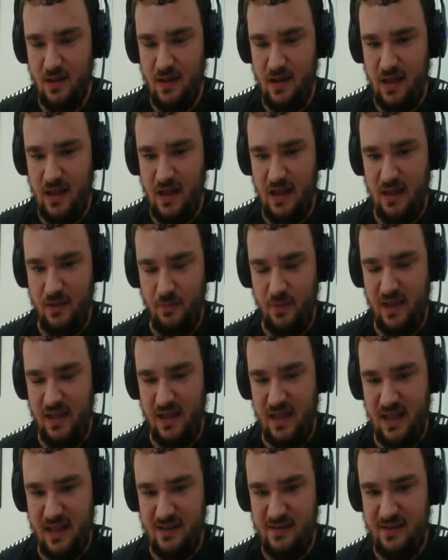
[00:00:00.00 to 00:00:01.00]
And we
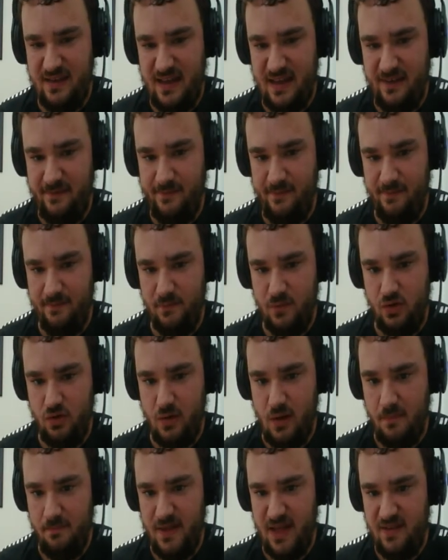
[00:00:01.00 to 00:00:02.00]
get
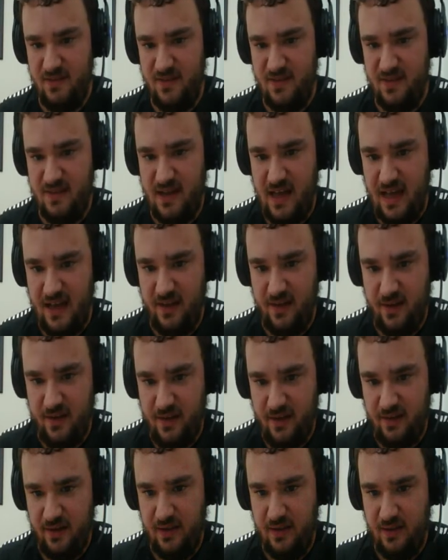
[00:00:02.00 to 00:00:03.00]
Trumpet's
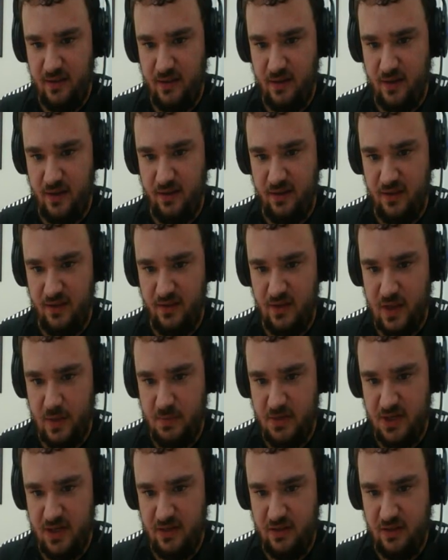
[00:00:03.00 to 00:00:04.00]
dialogue on this
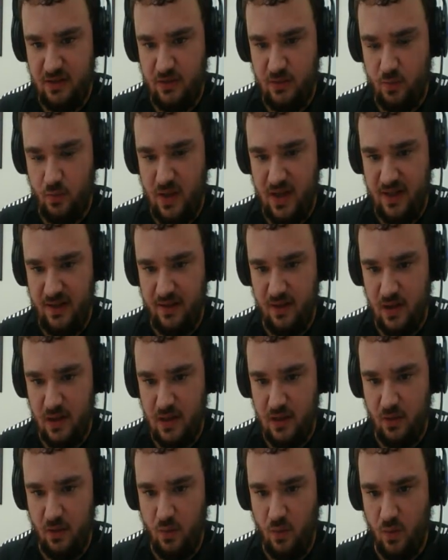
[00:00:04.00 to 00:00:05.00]
subject as well.
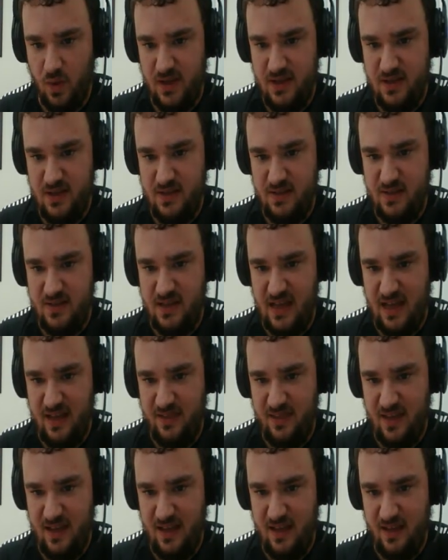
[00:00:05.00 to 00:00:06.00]
What is
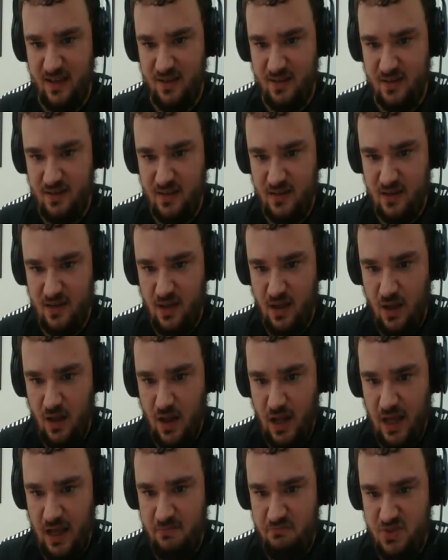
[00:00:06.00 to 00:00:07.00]
that thing?
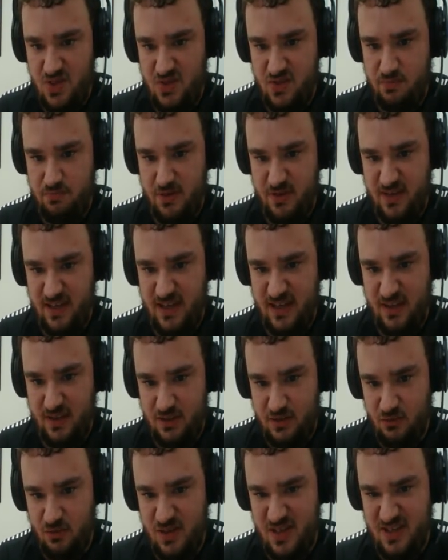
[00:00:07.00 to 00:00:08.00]
I must
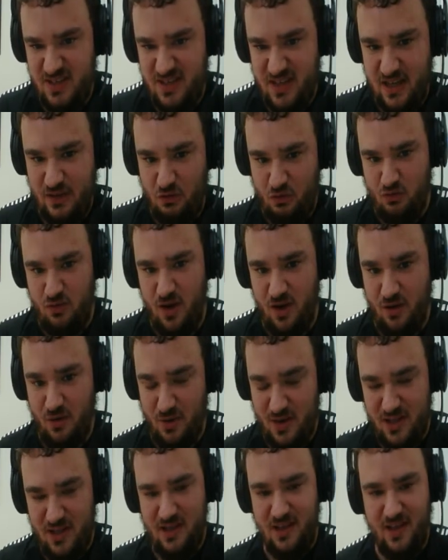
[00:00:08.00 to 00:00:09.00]
protect Redestro.
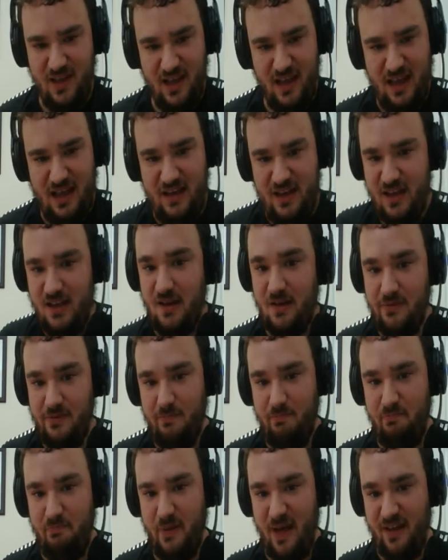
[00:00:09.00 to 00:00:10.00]
And he goes
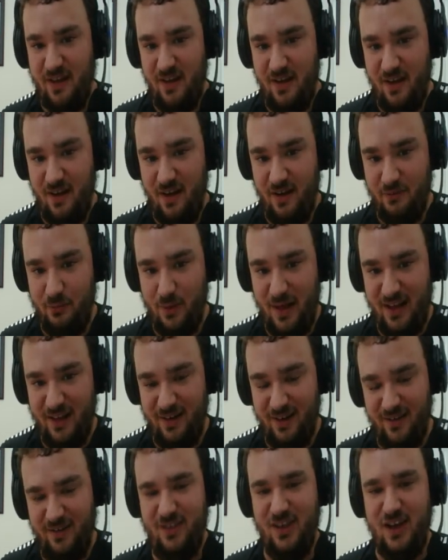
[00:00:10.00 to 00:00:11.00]
bugging off while
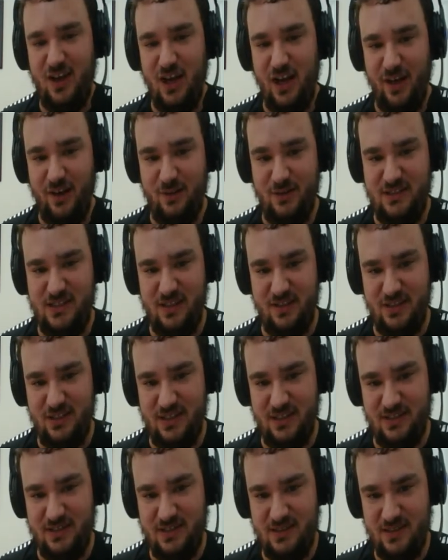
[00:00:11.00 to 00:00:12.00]
all the clones are
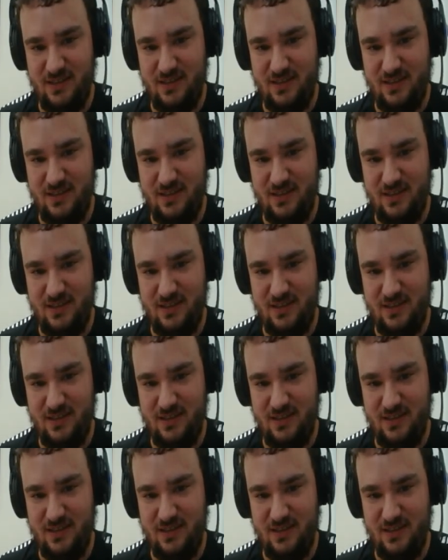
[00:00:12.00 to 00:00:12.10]
just...